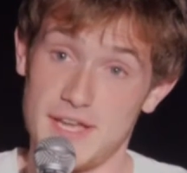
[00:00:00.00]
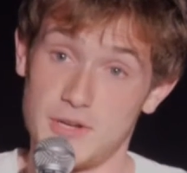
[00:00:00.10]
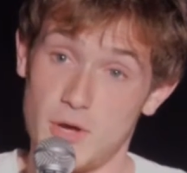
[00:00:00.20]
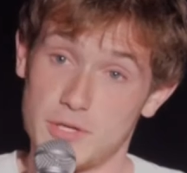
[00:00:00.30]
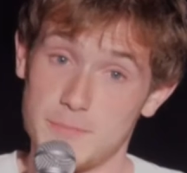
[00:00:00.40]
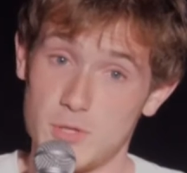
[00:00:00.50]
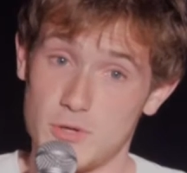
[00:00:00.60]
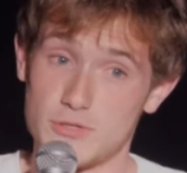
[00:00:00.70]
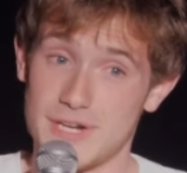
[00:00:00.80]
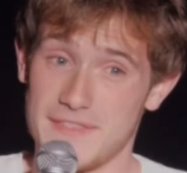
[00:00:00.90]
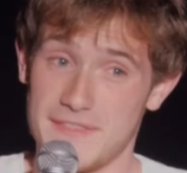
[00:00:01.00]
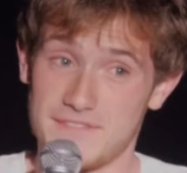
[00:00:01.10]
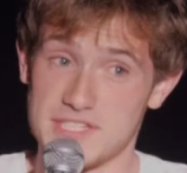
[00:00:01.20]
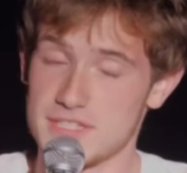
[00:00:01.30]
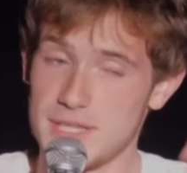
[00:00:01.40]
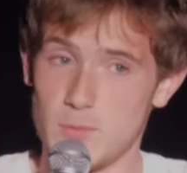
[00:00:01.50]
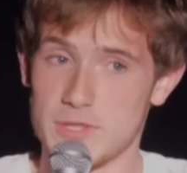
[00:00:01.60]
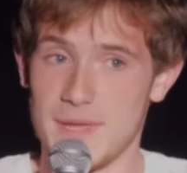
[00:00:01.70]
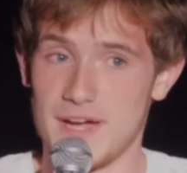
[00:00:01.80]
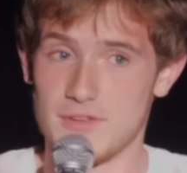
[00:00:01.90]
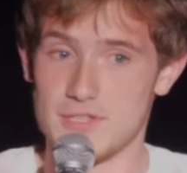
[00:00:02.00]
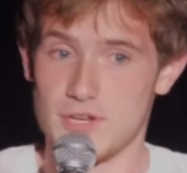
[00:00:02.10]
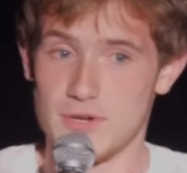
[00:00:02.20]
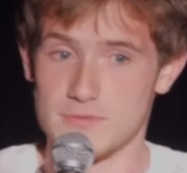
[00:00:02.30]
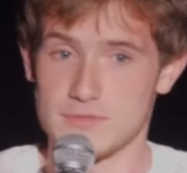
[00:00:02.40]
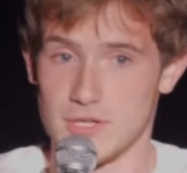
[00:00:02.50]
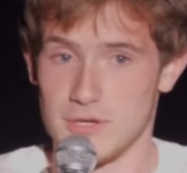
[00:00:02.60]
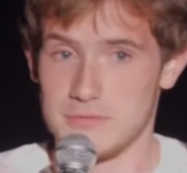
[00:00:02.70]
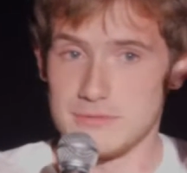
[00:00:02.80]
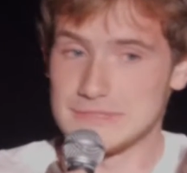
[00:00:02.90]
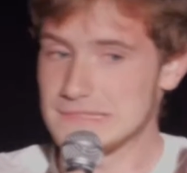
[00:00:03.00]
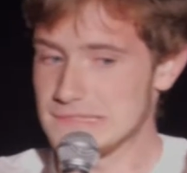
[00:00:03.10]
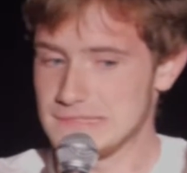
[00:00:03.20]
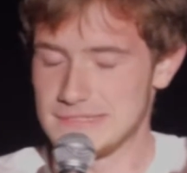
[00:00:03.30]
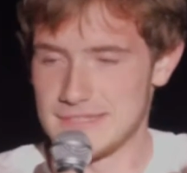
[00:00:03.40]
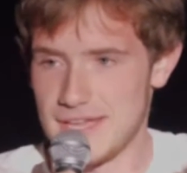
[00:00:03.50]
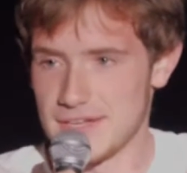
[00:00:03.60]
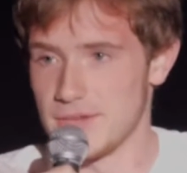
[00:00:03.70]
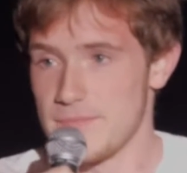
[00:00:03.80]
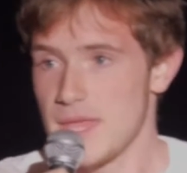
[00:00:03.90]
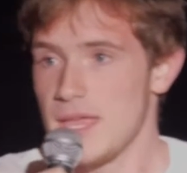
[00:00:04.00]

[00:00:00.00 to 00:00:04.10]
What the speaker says: an audible contract that they have to sleep with me after the show, so thank you.